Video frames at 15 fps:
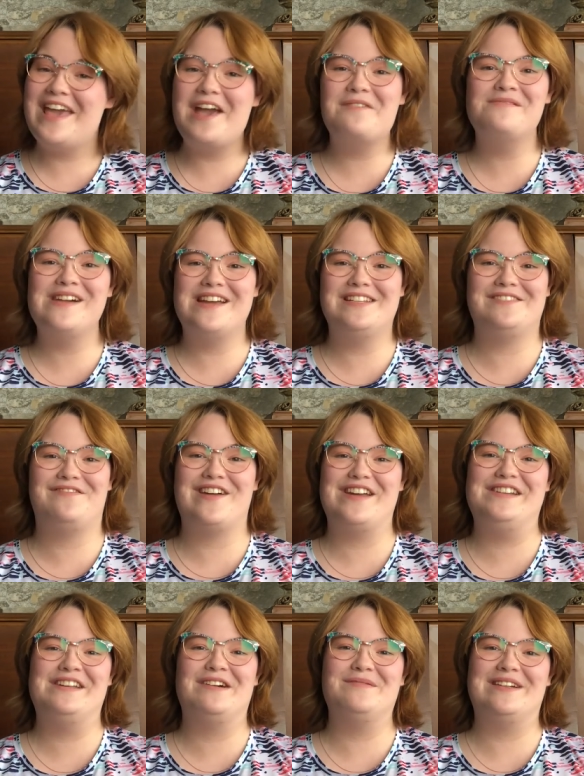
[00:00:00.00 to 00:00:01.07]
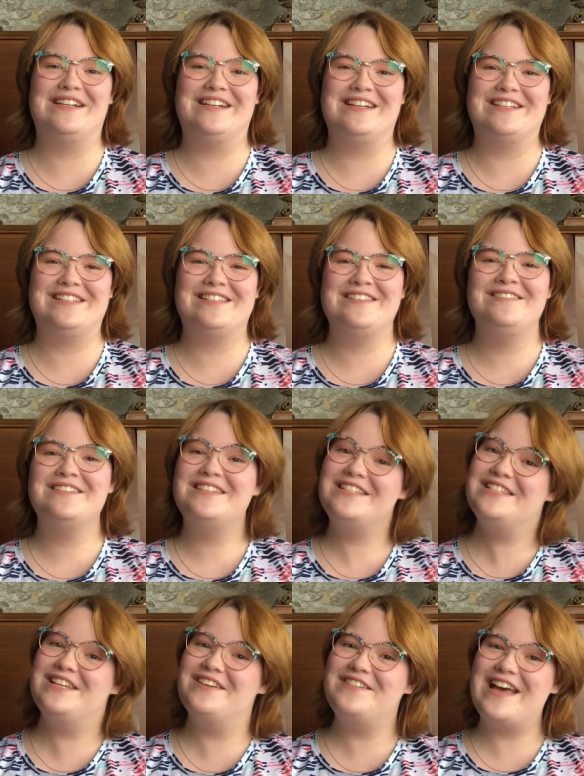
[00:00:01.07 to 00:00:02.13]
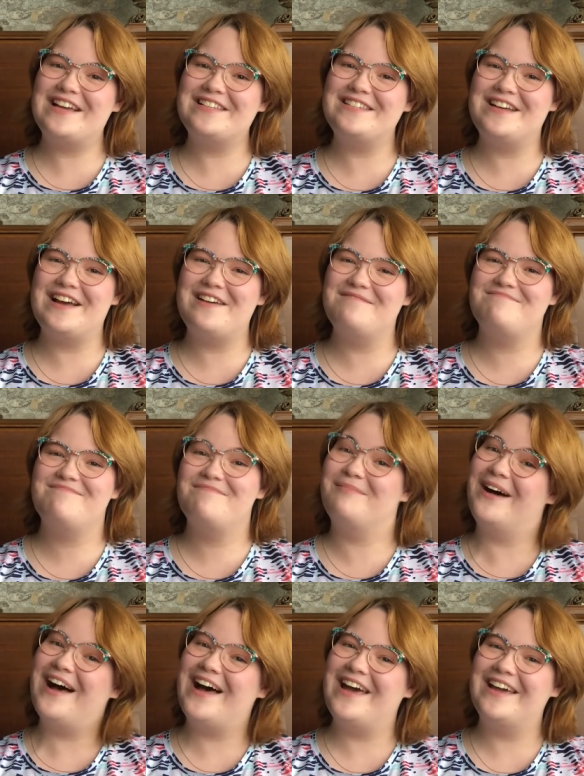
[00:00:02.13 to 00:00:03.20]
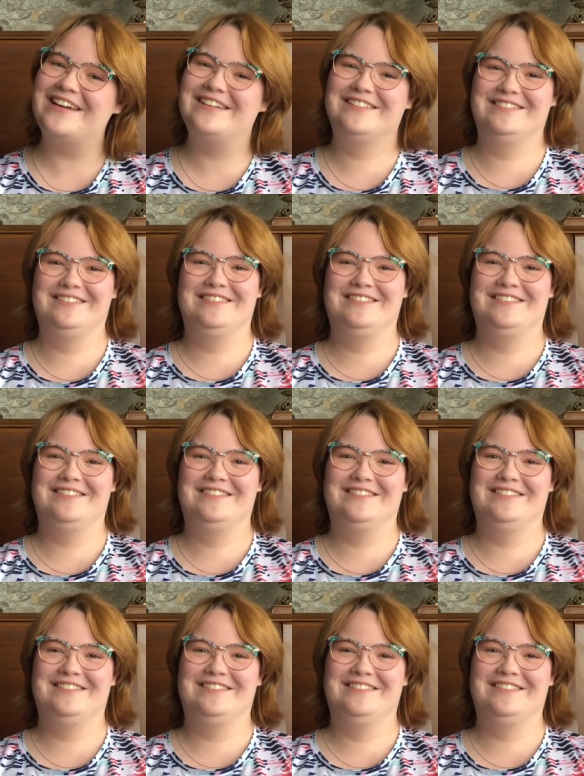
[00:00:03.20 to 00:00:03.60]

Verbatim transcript: Can't wait to find out what it is. See you next time. Bye.